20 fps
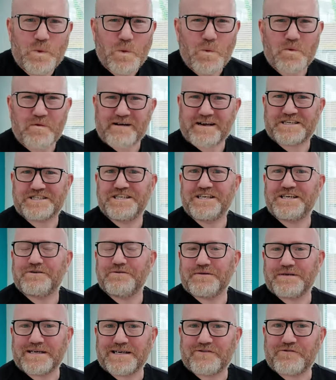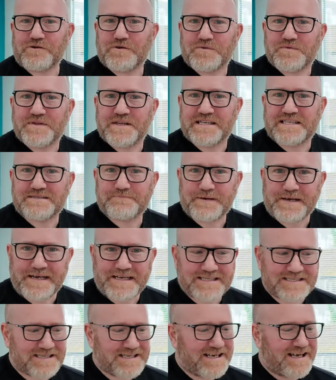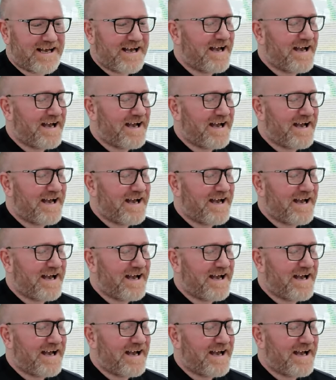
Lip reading: what we're actually going to grow in this space.